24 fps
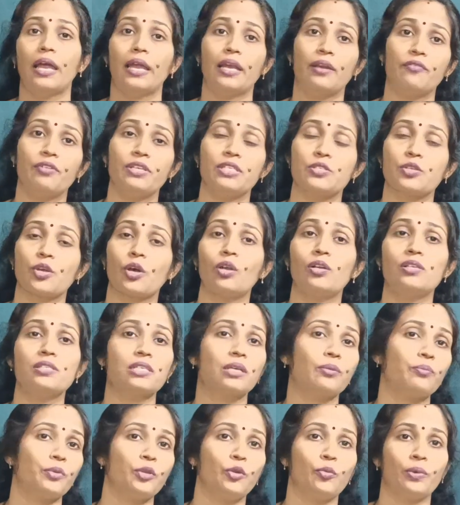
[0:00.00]
and we solved
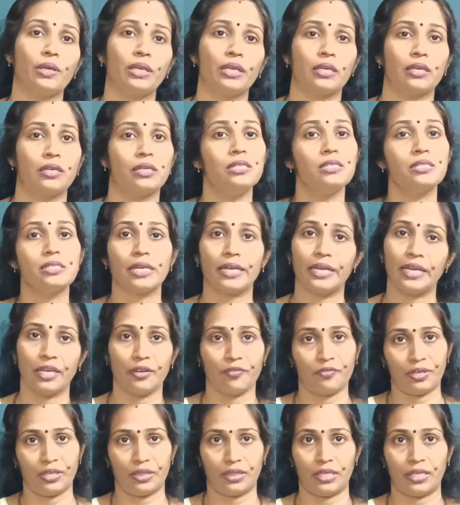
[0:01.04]
some numericals and
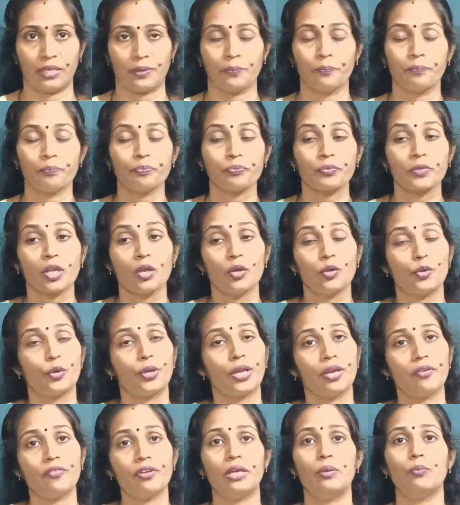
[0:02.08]
everything.
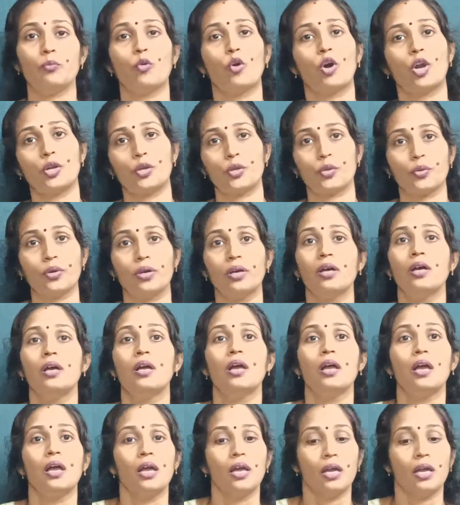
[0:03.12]
Today we'll move on to